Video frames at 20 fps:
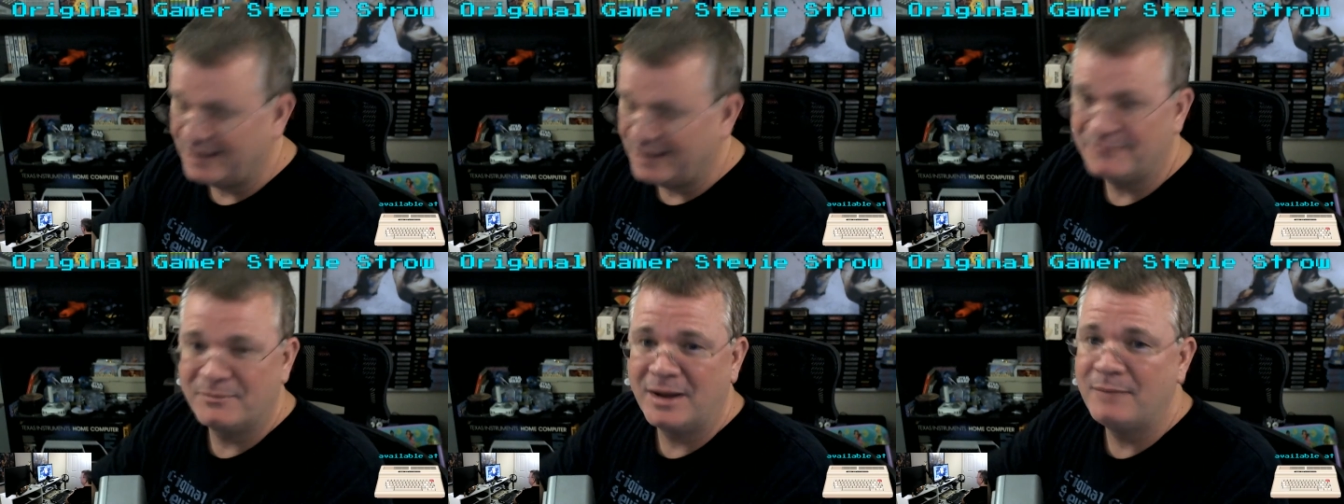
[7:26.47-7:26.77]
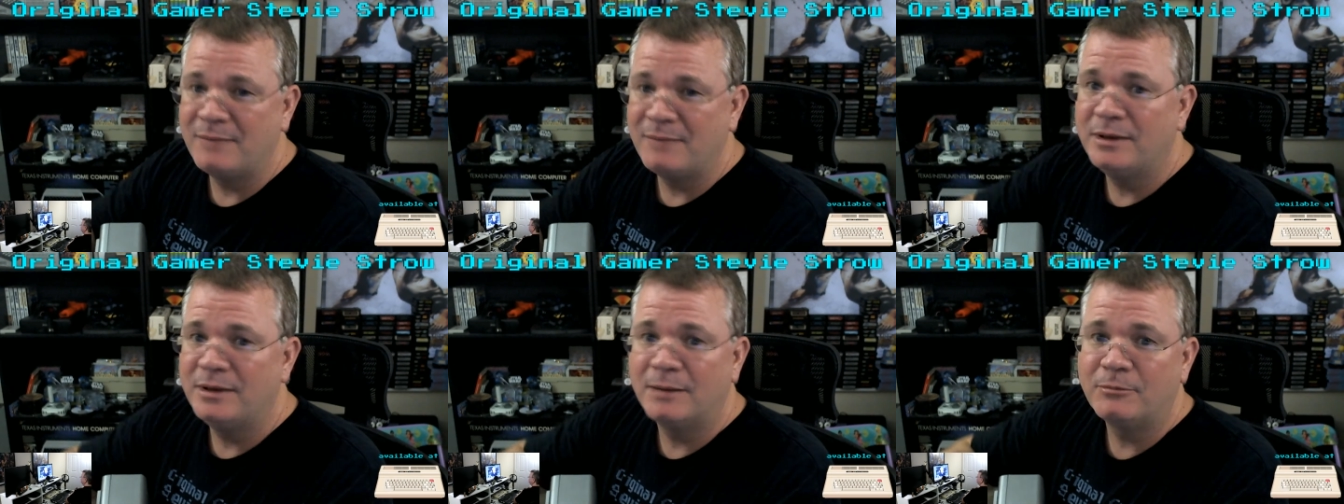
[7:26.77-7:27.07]
It
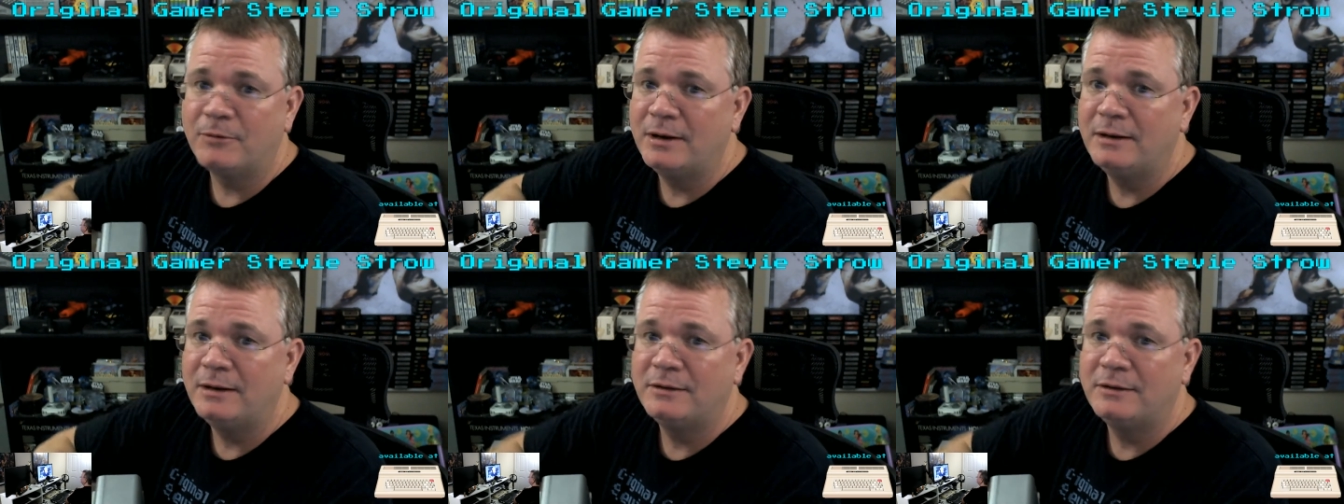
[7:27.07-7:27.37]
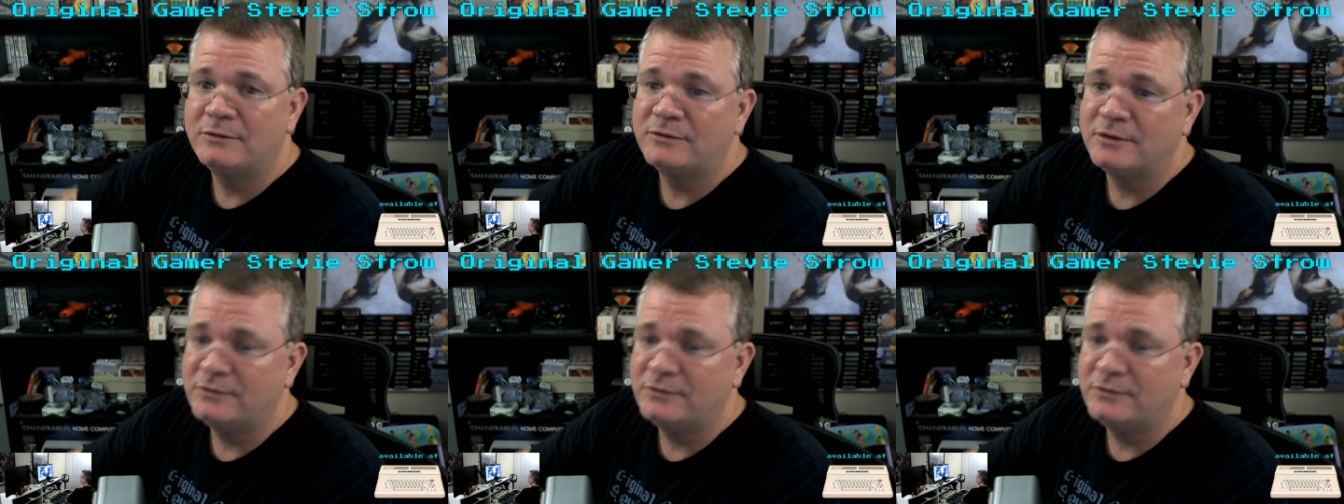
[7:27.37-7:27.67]
might be upgraded to
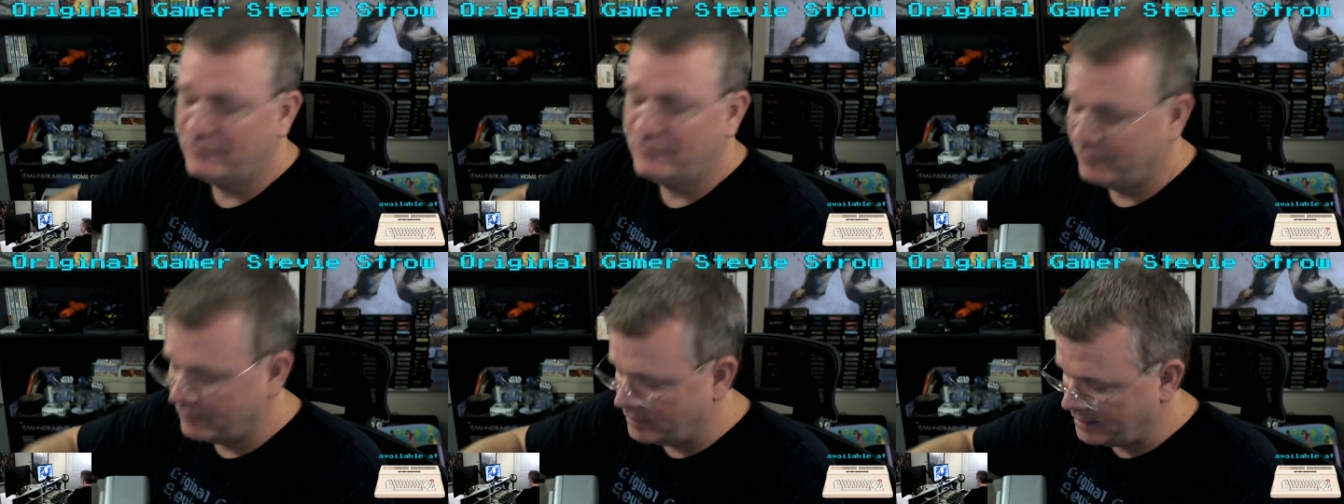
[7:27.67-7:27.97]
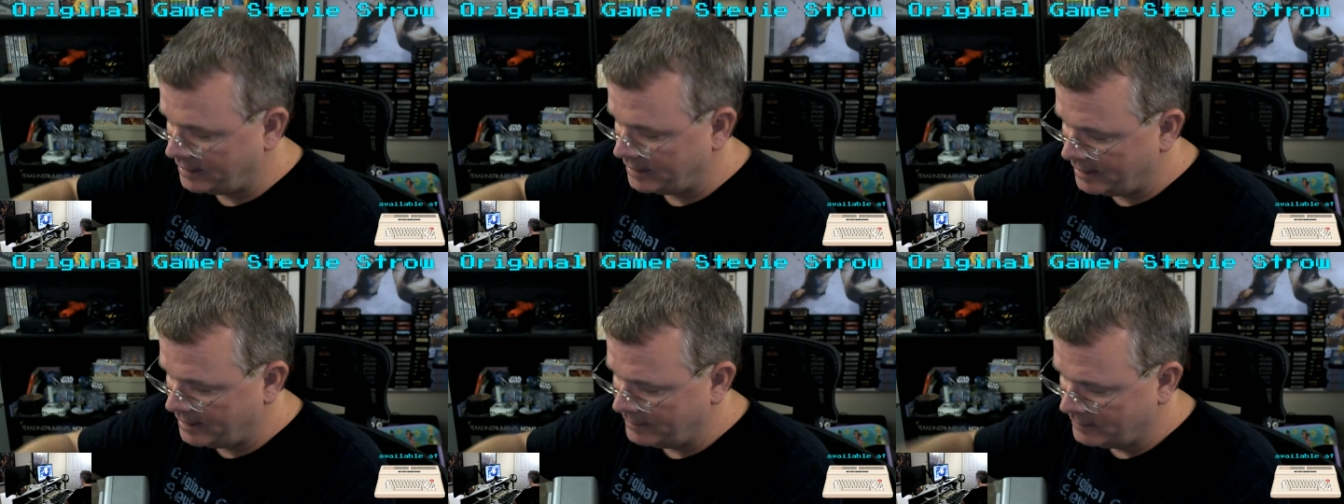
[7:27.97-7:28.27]

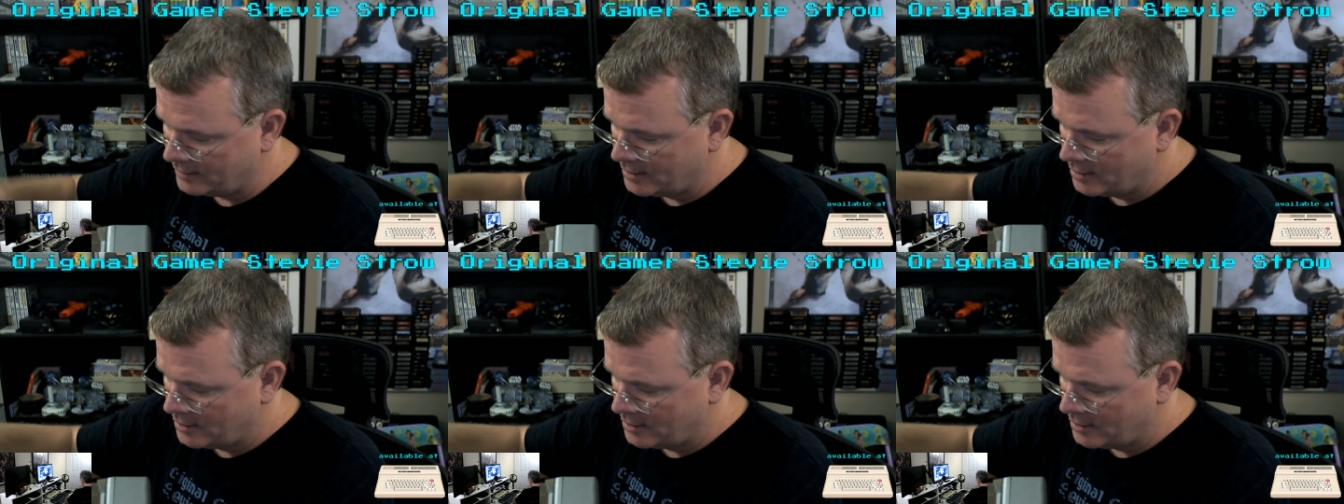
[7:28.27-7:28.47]
64K.